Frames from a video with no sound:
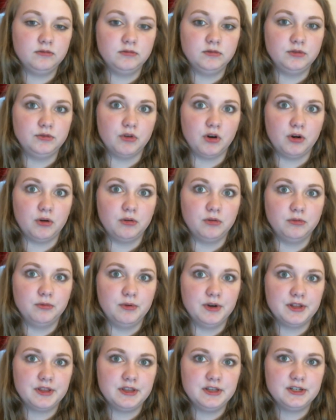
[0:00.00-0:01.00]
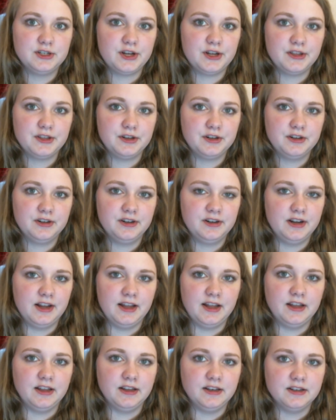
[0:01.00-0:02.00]
grow with each other
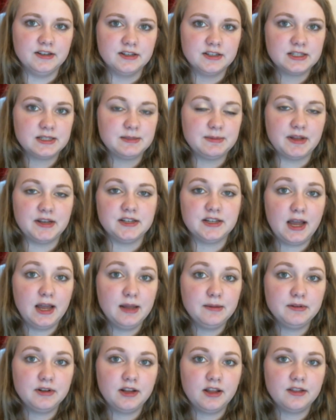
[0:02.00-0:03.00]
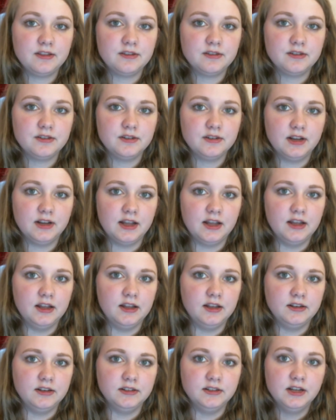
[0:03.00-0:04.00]
and spend time together
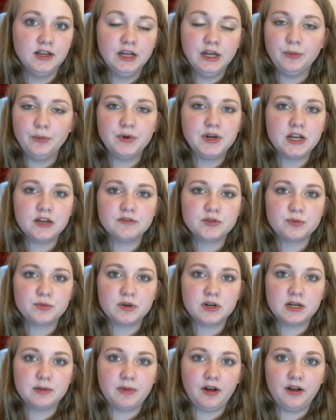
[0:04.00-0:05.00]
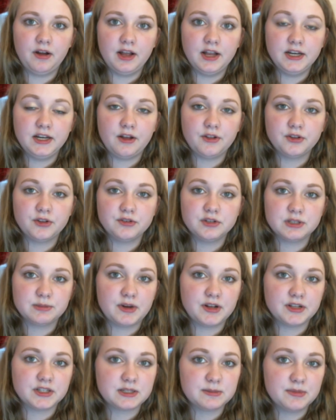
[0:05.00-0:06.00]
and wouldn't have to worry about any other
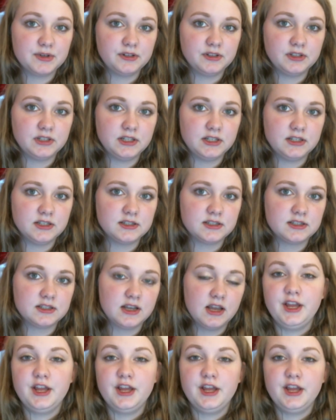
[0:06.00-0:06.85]
responsibilities.